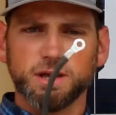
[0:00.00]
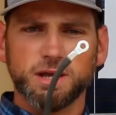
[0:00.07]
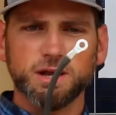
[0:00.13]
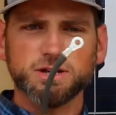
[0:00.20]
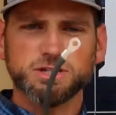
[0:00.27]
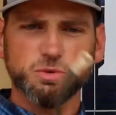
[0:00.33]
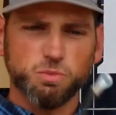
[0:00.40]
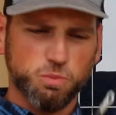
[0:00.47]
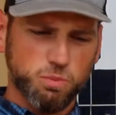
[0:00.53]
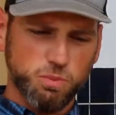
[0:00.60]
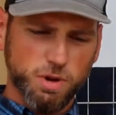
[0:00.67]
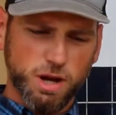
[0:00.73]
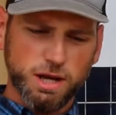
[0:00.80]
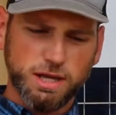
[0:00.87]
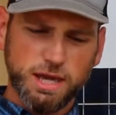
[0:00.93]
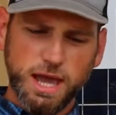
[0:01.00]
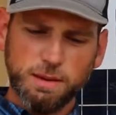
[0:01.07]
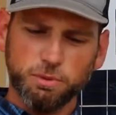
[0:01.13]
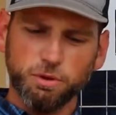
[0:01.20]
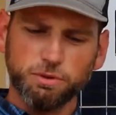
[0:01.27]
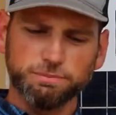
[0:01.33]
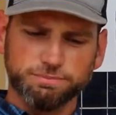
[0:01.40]
here's a
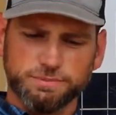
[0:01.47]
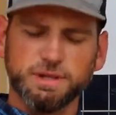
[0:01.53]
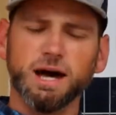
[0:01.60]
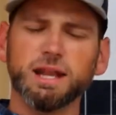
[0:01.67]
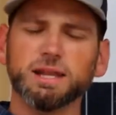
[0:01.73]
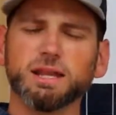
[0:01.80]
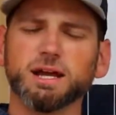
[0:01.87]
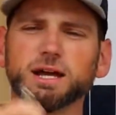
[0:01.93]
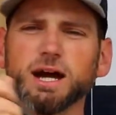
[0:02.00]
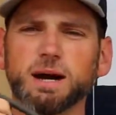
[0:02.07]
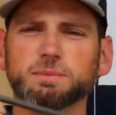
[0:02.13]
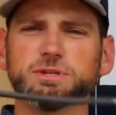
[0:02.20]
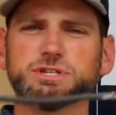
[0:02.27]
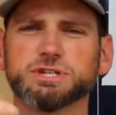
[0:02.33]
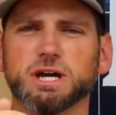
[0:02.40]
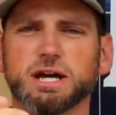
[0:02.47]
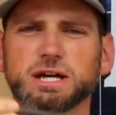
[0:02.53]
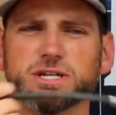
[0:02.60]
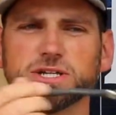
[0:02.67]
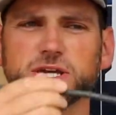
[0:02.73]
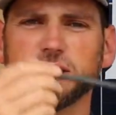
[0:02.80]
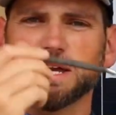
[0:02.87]
cable, not an uncommon
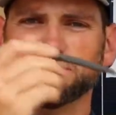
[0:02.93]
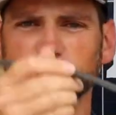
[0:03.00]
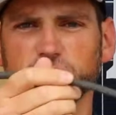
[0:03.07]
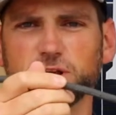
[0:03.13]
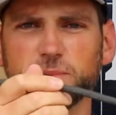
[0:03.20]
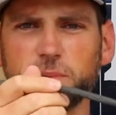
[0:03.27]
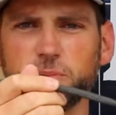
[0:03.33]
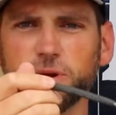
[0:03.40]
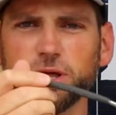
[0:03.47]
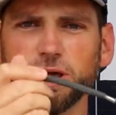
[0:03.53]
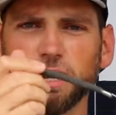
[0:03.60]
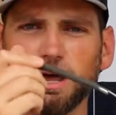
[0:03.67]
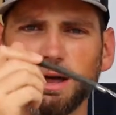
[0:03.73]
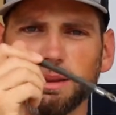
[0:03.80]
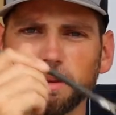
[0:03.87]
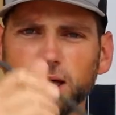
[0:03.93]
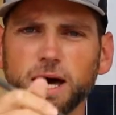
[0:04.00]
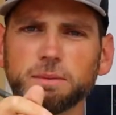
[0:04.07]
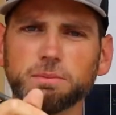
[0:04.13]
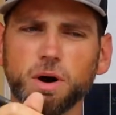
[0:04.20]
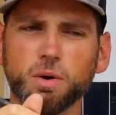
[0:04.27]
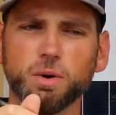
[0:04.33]
size if you're going to be putting it on a
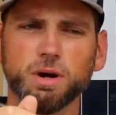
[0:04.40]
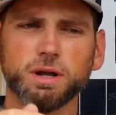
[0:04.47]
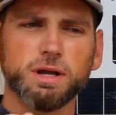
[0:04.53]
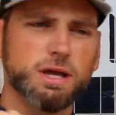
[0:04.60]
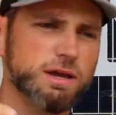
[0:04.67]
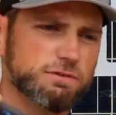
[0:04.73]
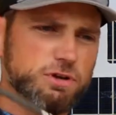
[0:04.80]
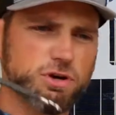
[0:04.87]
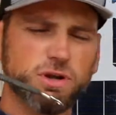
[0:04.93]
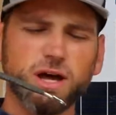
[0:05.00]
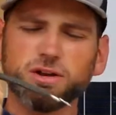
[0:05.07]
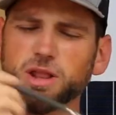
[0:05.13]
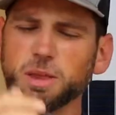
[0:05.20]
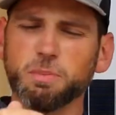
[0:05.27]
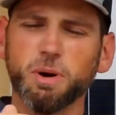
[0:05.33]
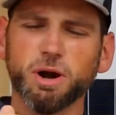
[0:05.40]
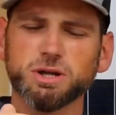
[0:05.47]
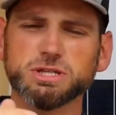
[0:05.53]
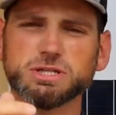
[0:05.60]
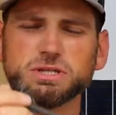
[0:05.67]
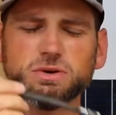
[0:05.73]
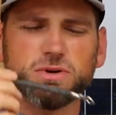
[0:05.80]
lawnmower. If you go down to the
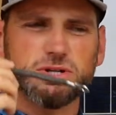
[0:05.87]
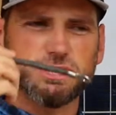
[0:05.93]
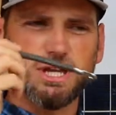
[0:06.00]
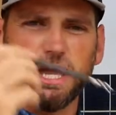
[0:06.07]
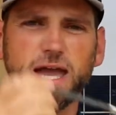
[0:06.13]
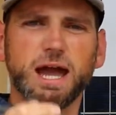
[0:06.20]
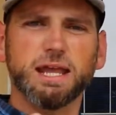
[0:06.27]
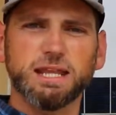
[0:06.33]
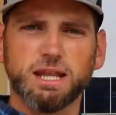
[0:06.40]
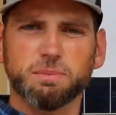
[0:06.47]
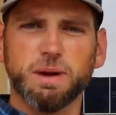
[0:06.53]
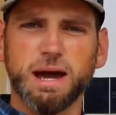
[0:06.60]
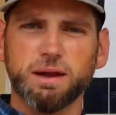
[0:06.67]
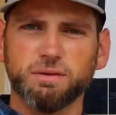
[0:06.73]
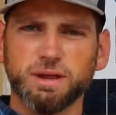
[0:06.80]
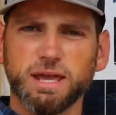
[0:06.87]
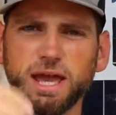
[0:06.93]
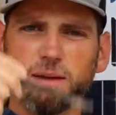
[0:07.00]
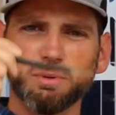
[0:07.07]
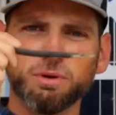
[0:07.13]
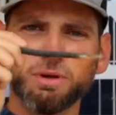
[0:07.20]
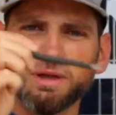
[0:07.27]
parts store and say, hey, I need a battery
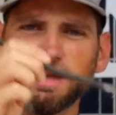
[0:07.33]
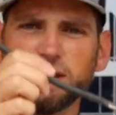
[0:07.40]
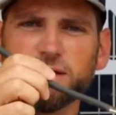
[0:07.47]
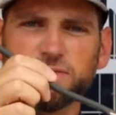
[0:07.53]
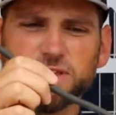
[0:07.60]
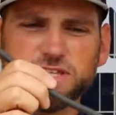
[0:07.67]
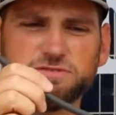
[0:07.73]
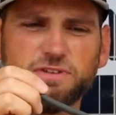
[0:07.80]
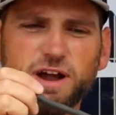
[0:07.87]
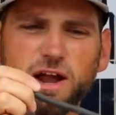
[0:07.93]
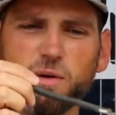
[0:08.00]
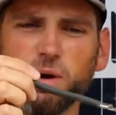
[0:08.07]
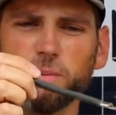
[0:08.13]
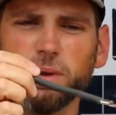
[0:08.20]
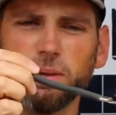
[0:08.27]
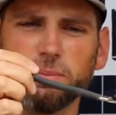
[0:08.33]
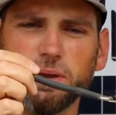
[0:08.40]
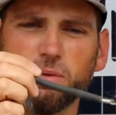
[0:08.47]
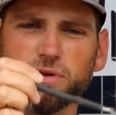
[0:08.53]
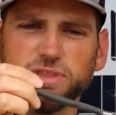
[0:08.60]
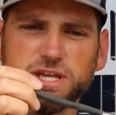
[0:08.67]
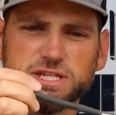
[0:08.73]
cable, this very well may
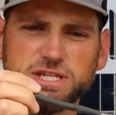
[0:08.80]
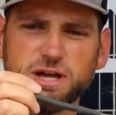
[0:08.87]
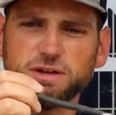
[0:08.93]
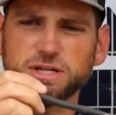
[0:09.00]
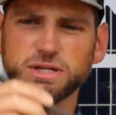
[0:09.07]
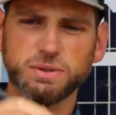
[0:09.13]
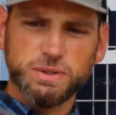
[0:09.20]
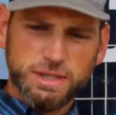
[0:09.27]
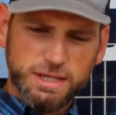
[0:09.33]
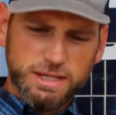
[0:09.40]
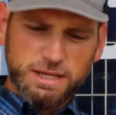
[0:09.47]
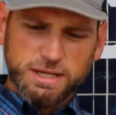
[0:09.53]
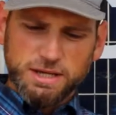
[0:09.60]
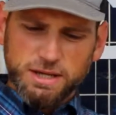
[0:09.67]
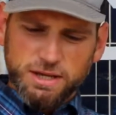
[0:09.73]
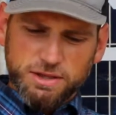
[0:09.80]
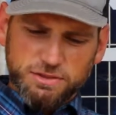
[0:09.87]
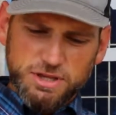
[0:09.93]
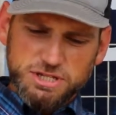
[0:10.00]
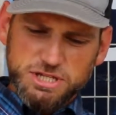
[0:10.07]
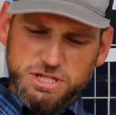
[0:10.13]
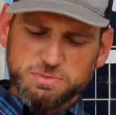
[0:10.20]
be what they sell you.
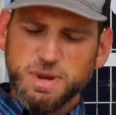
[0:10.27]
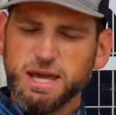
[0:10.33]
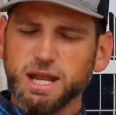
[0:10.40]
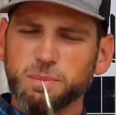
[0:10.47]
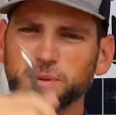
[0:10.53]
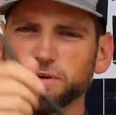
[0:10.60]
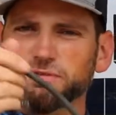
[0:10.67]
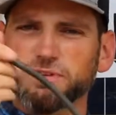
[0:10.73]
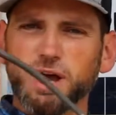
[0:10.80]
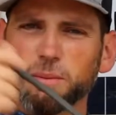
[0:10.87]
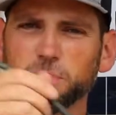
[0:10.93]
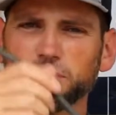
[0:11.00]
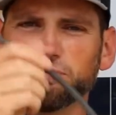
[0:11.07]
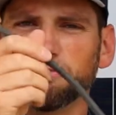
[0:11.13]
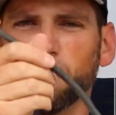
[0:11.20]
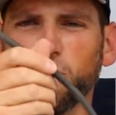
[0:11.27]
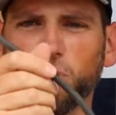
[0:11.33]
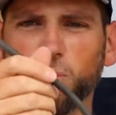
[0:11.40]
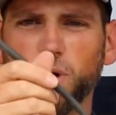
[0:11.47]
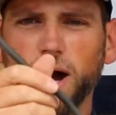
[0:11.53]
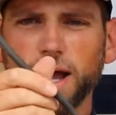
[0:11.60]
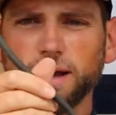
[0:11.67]
This is made up of number
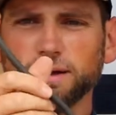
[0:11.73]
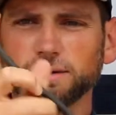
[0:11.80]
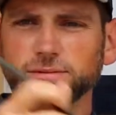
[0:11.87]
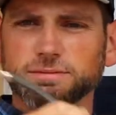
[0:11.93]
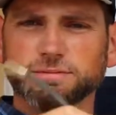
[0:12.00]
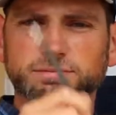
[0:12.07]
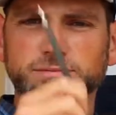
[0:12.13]
4 wire,